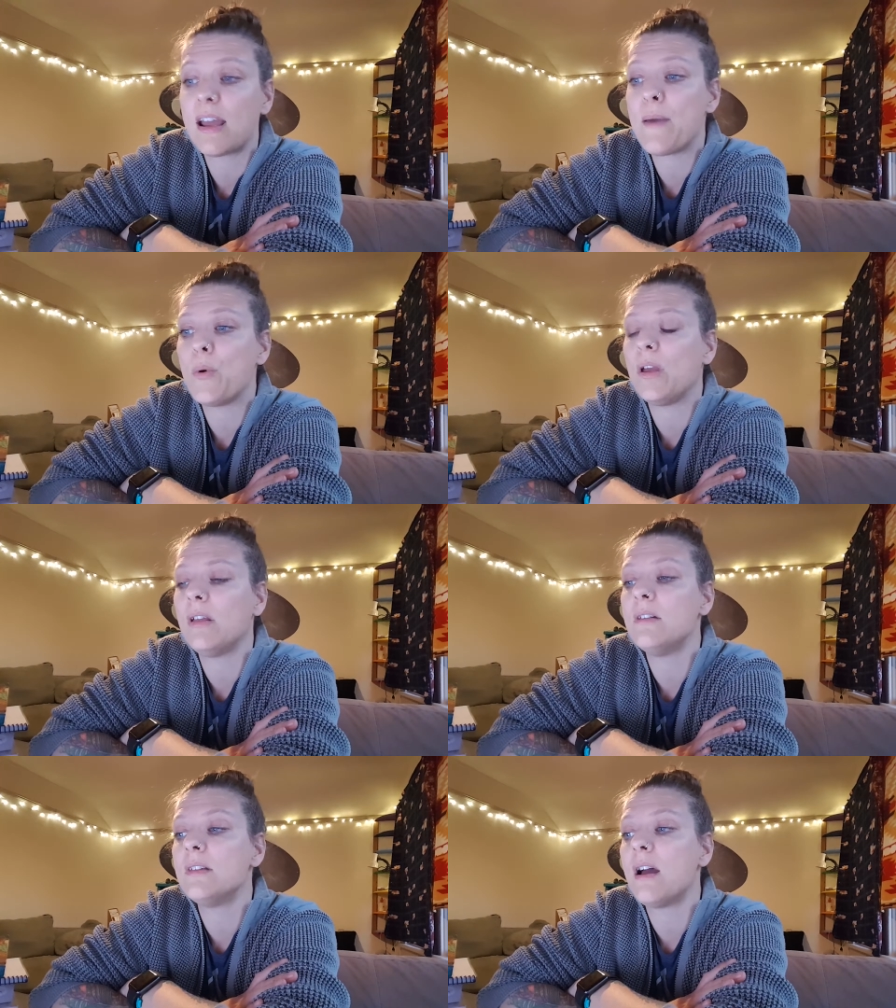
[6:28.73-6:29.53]
I
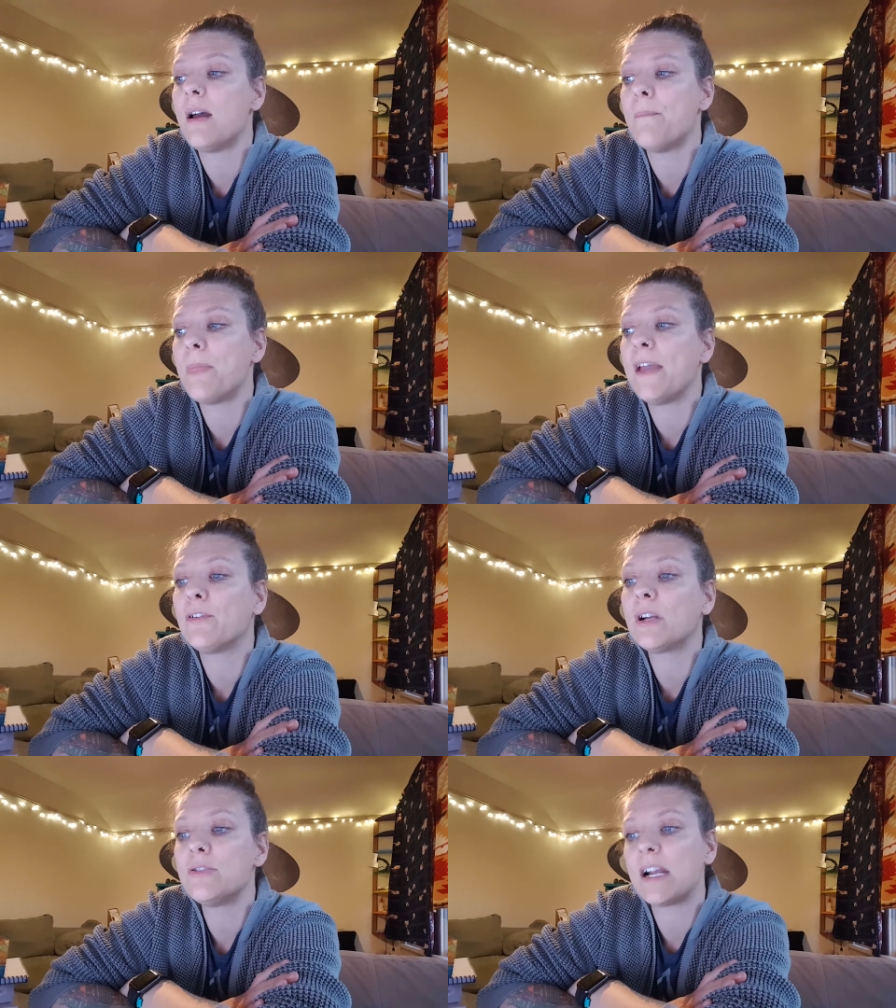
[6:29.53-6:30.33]
would, if
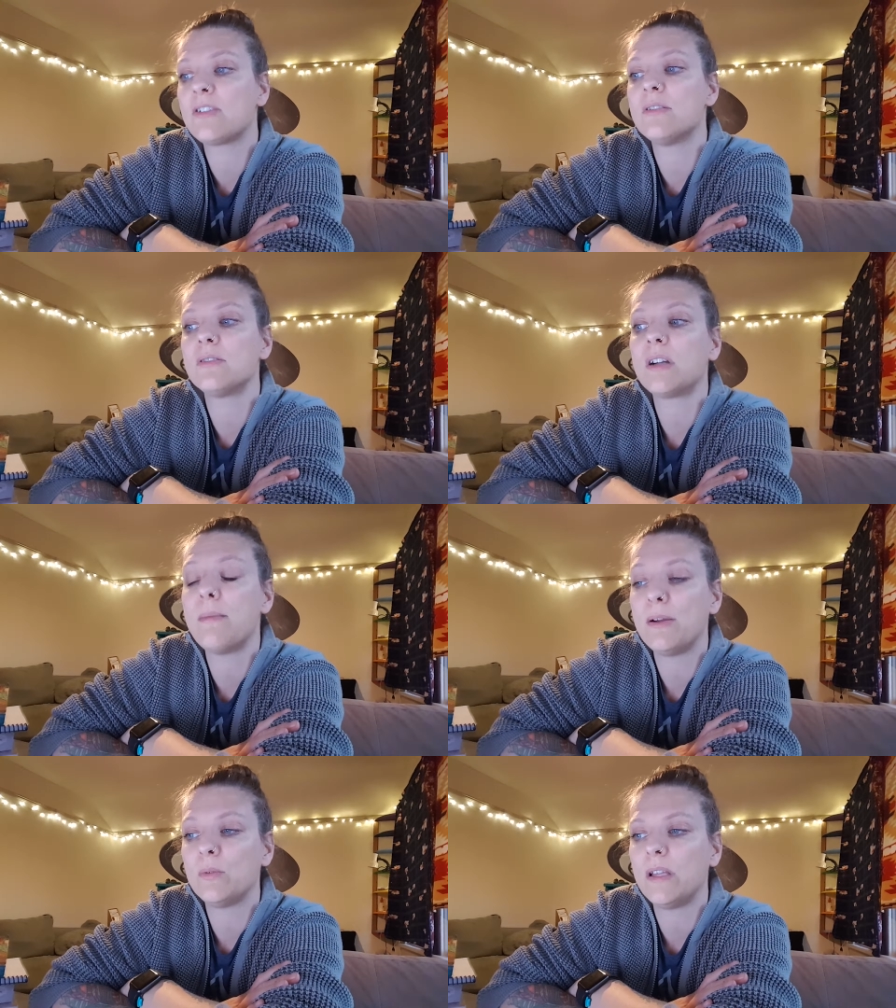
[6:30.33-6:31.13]
her contractions are
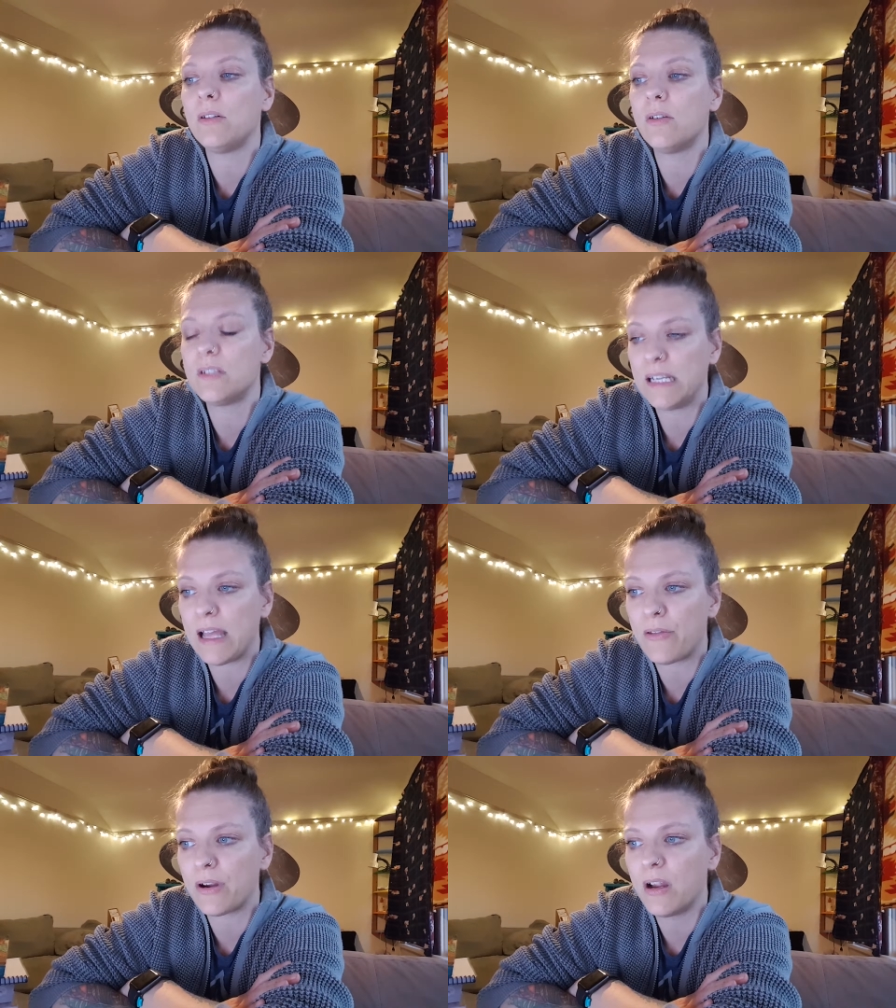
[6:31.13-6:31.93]
coming really close
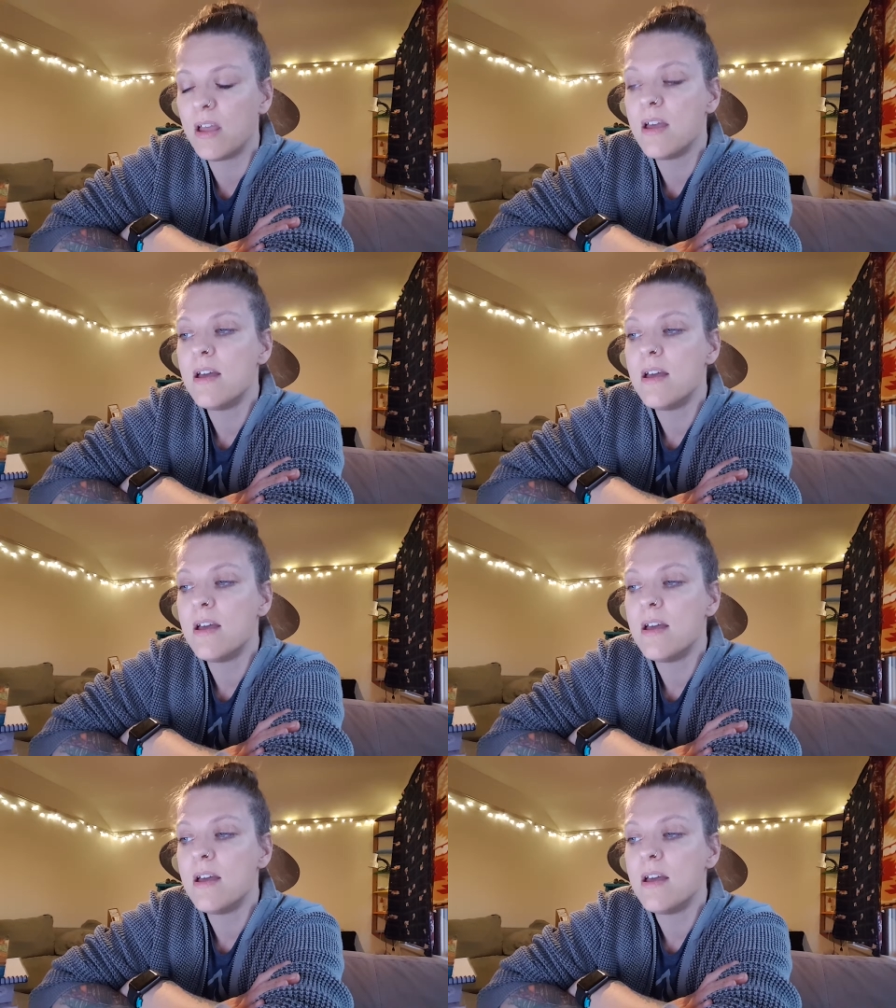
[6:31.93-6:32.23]
together,